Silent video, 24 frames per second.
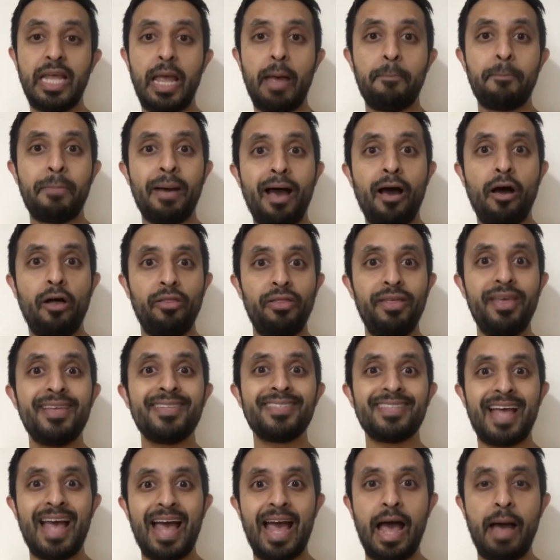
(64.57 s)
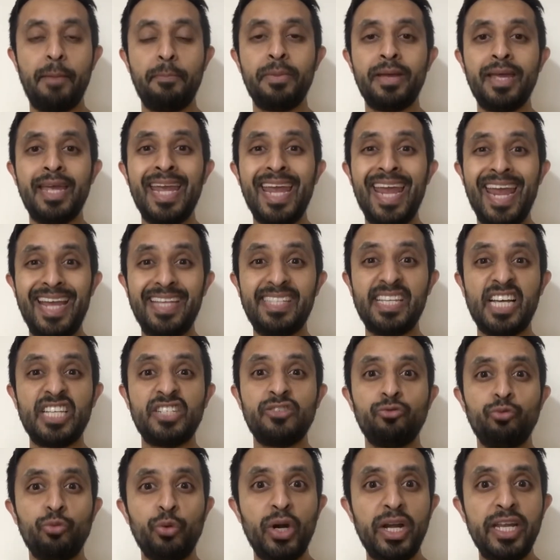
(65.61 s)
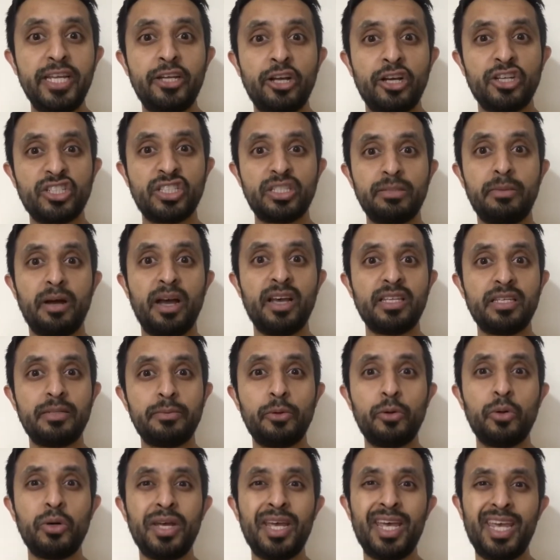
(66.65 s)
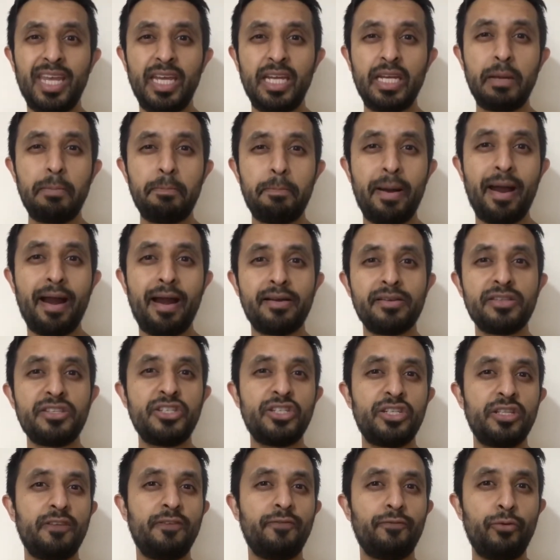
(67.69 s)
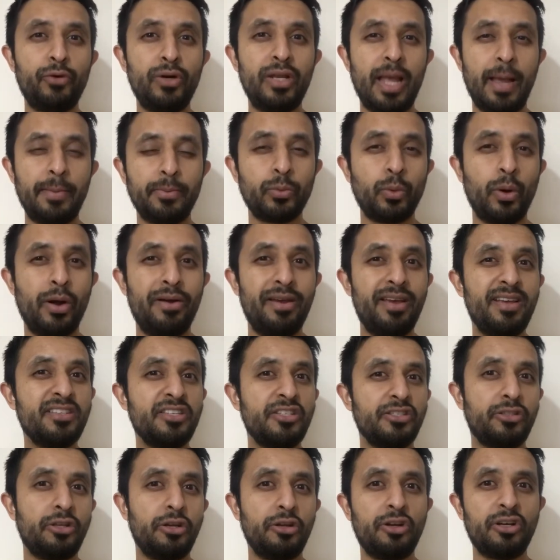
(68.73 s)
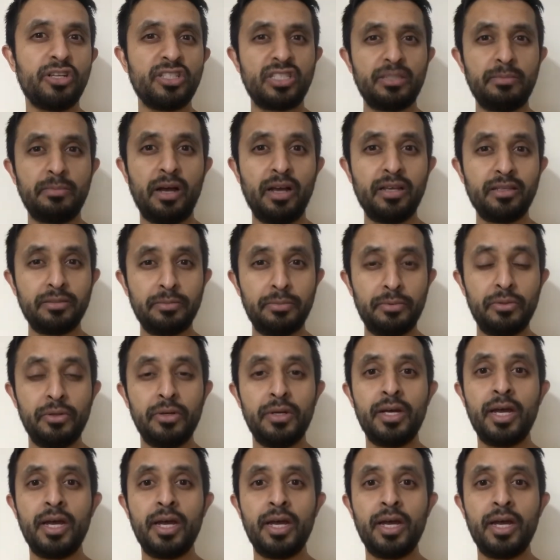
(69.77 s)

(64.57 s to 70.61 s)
about this app is that it's really customizable in comparison to the free apps where it isn't so customizable.